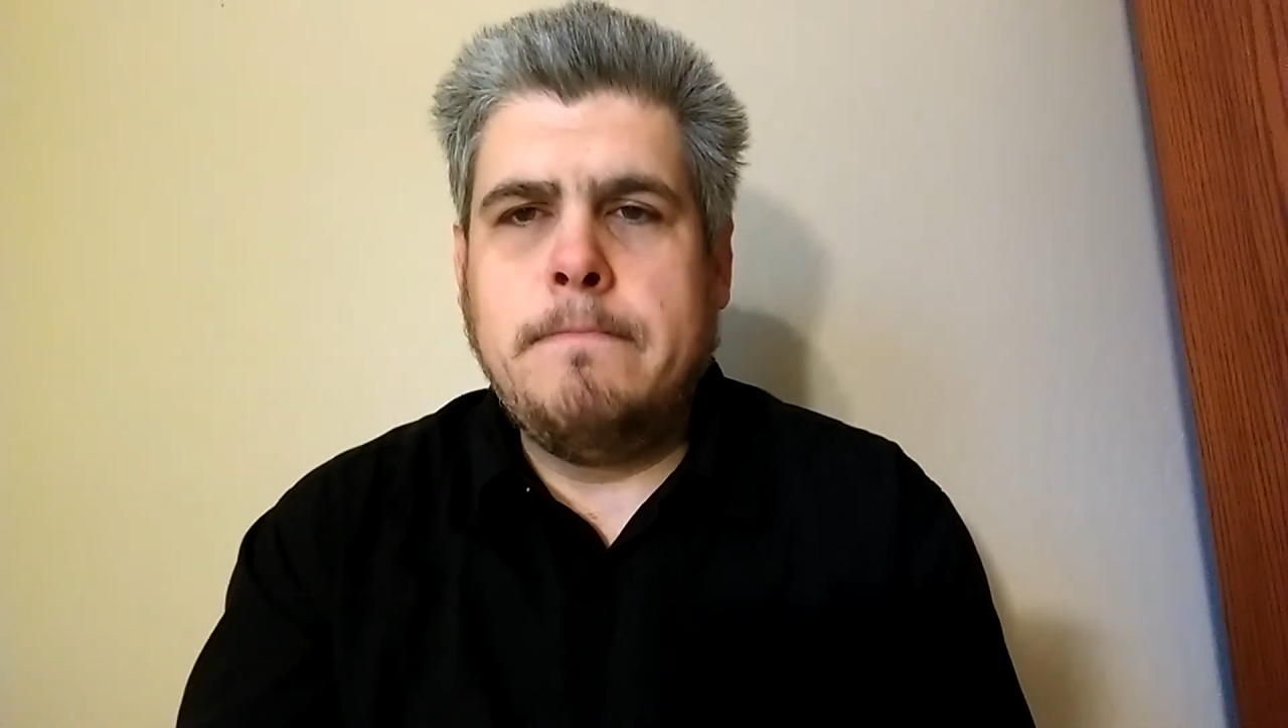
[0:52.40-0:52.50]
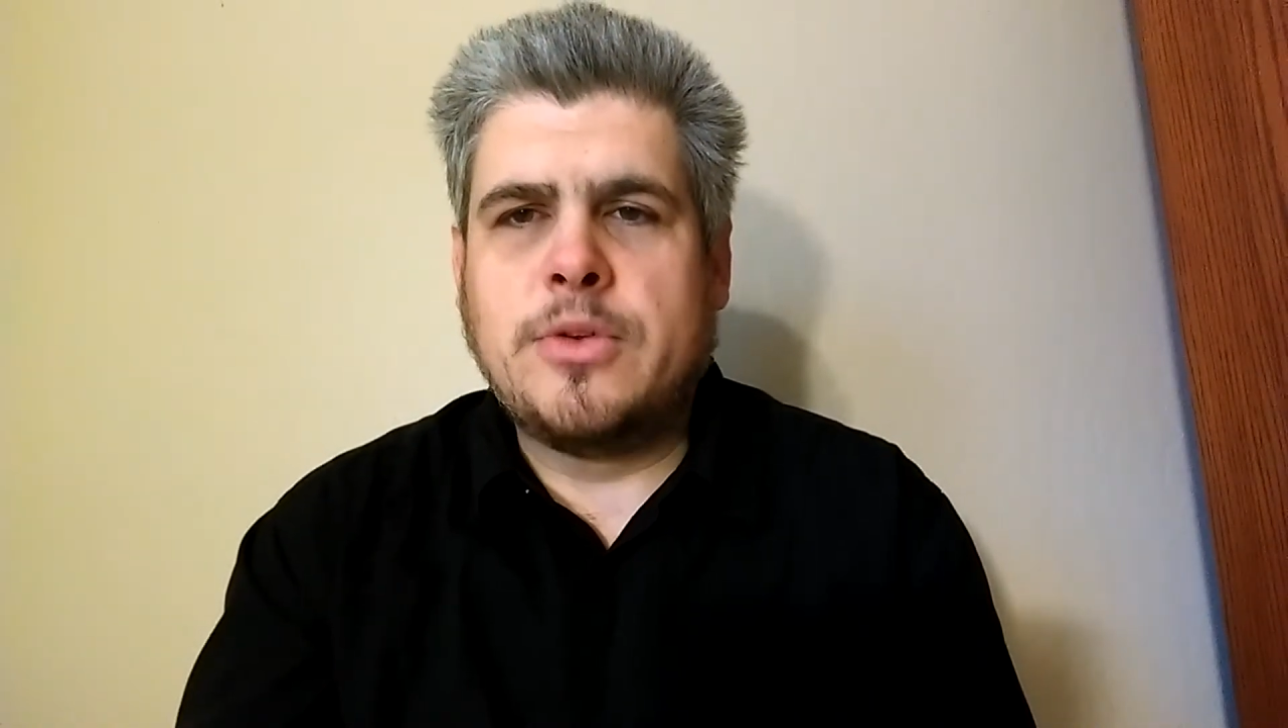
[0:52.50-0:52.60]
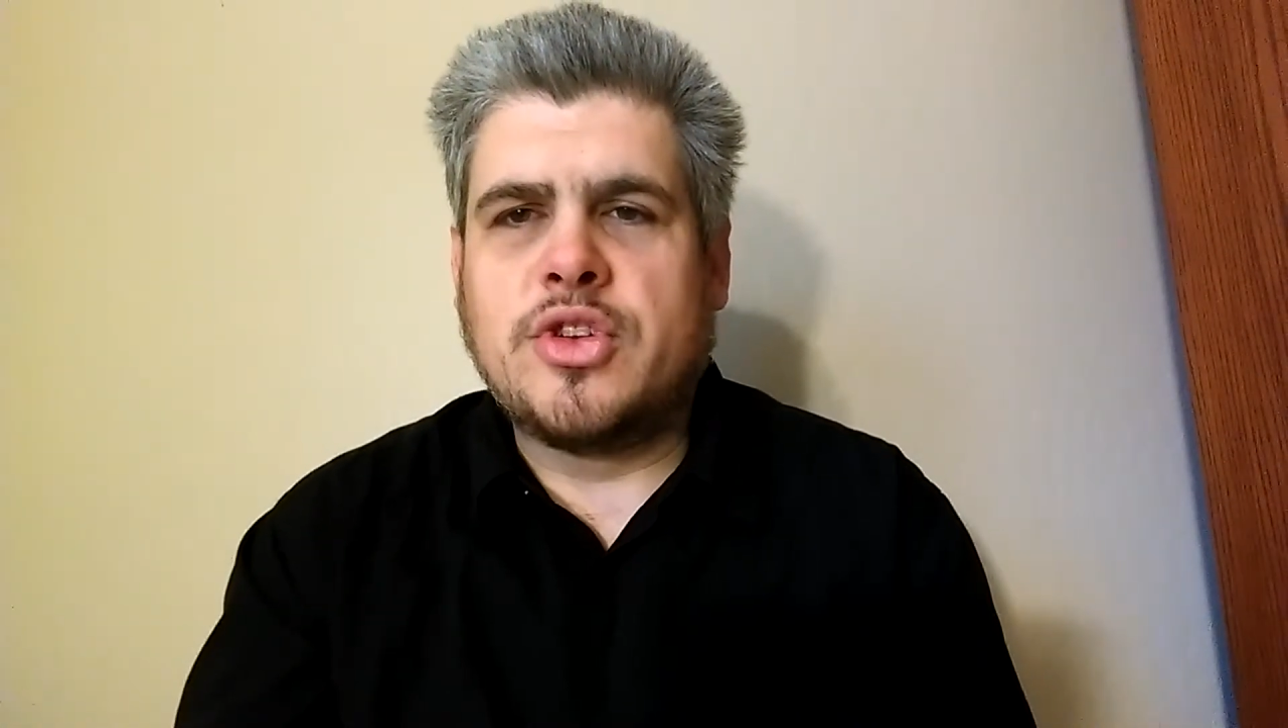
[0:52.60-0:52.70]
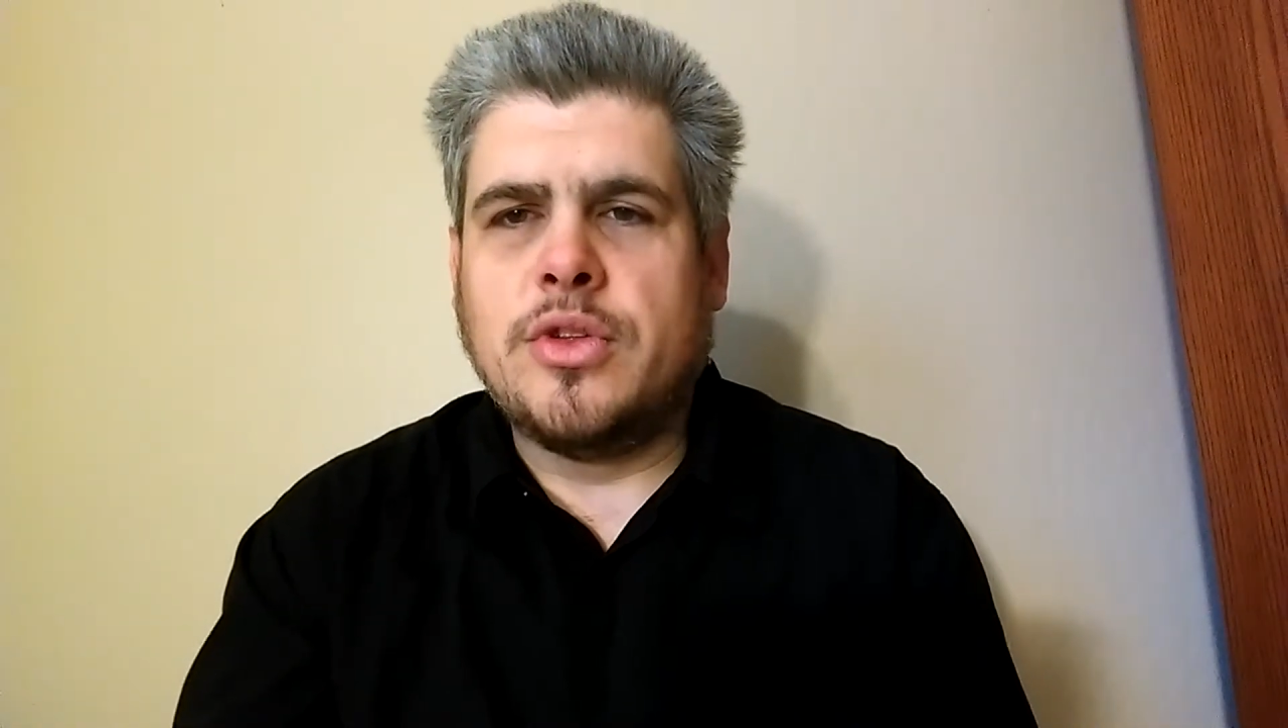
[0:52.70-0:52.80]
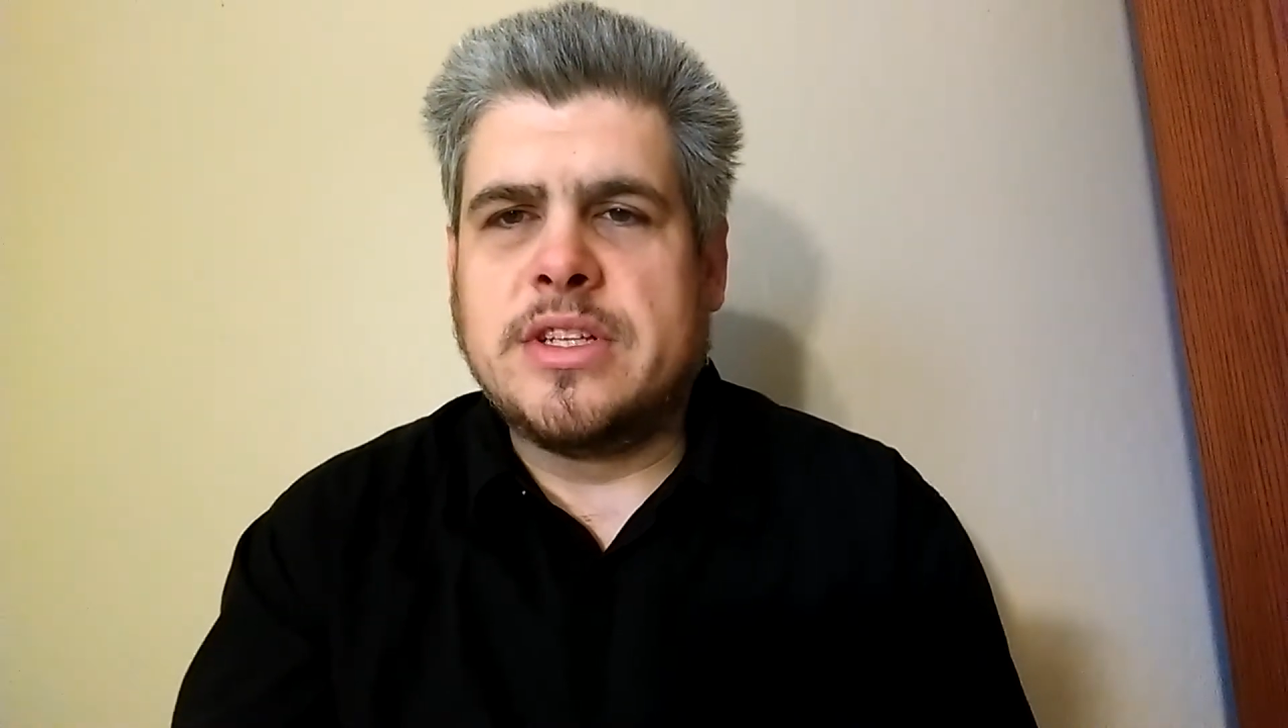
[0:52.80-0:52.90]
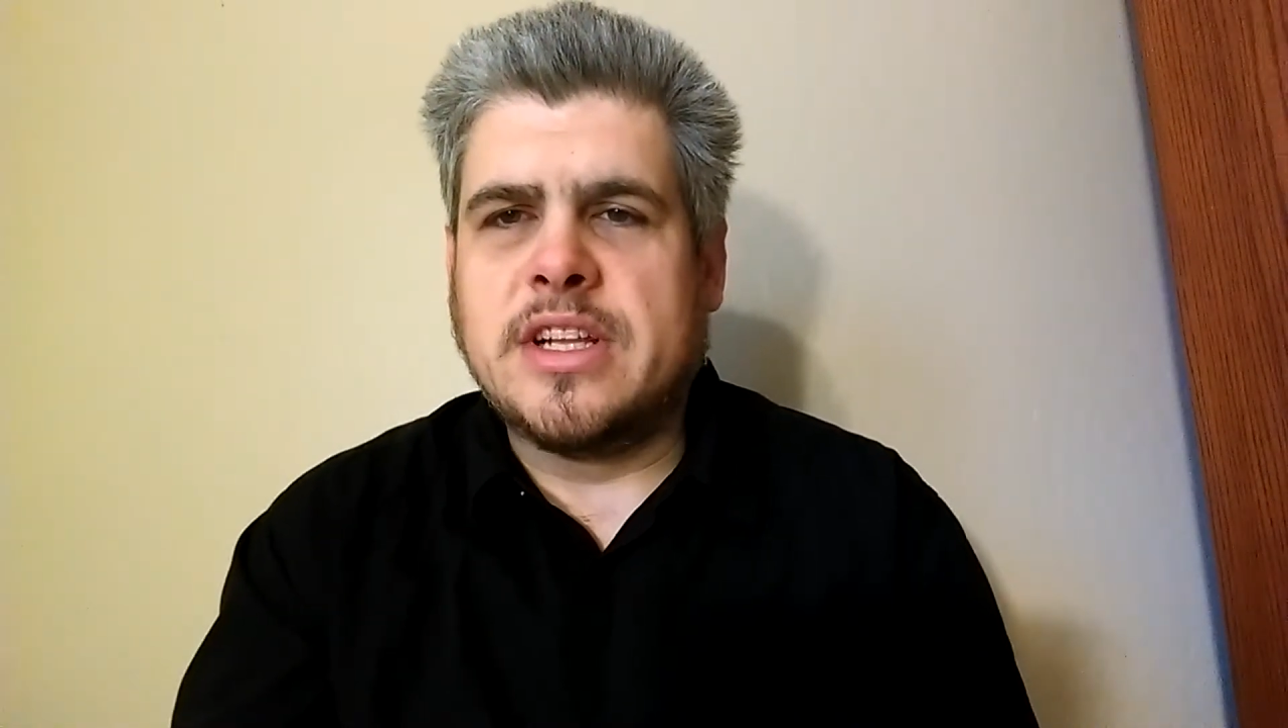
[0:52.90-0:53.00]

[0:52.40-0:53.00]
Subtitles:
So these